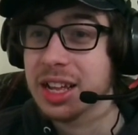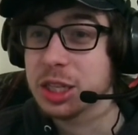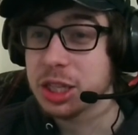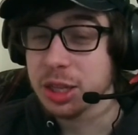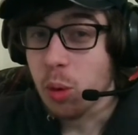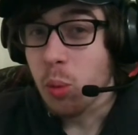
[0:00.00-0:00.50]

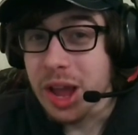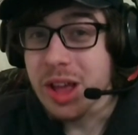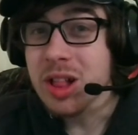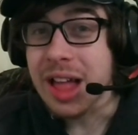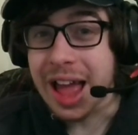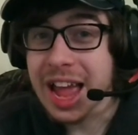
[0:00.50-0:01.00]
She's a
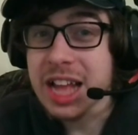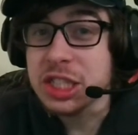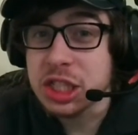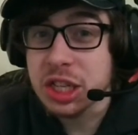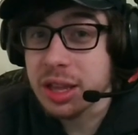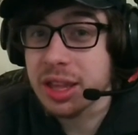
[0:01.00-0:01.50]
will and
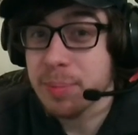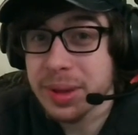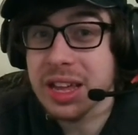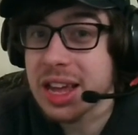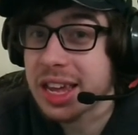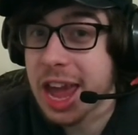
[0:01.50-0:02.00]
she's a,
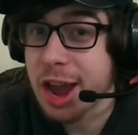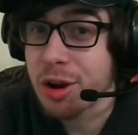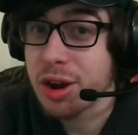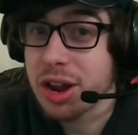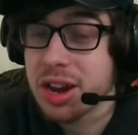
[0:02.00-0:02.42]
being a Karen. Oh,